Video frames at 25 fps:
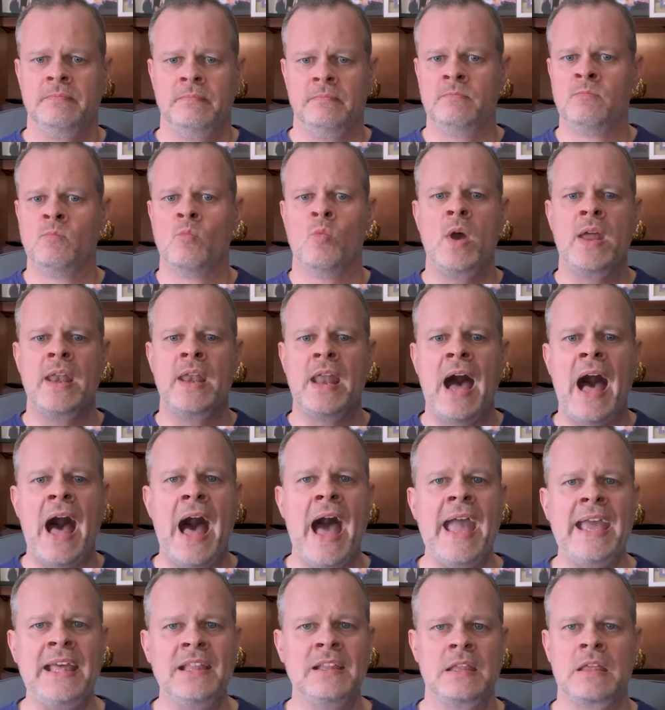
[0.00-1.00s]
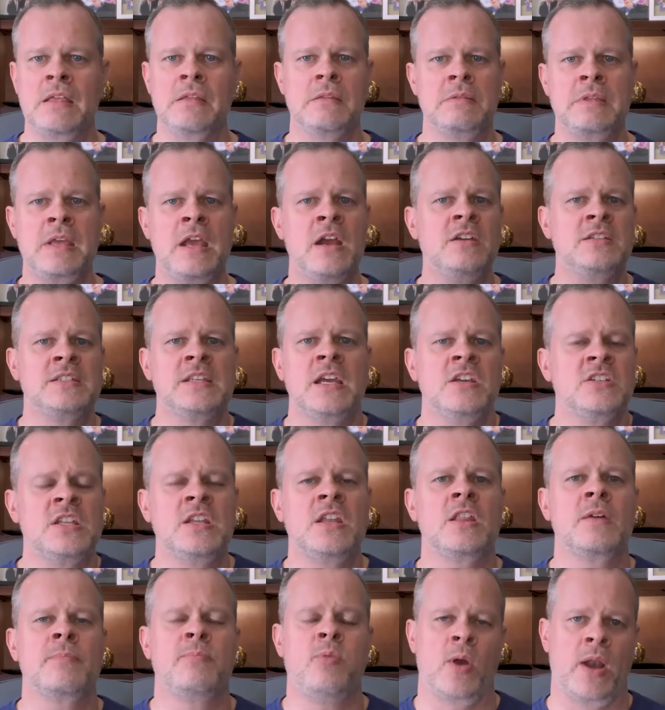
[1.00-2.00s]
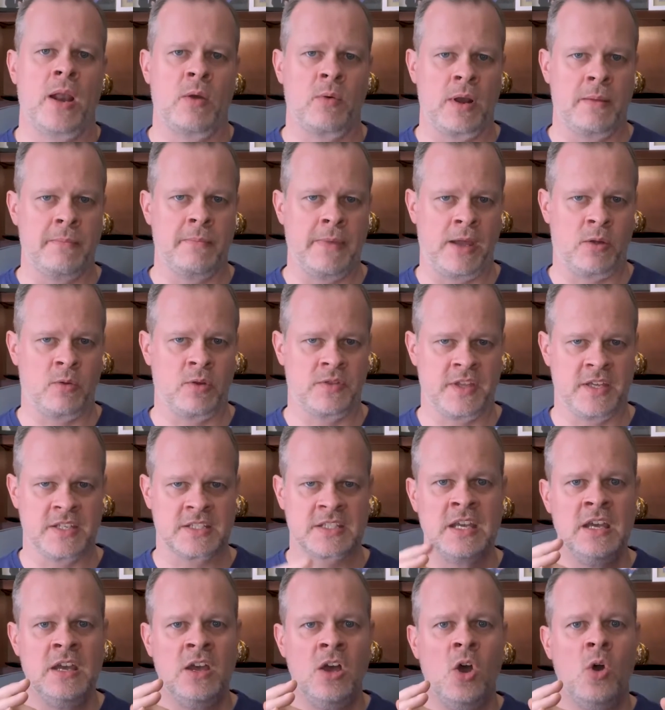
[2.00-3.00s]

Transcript: Here's another point I want to make with this.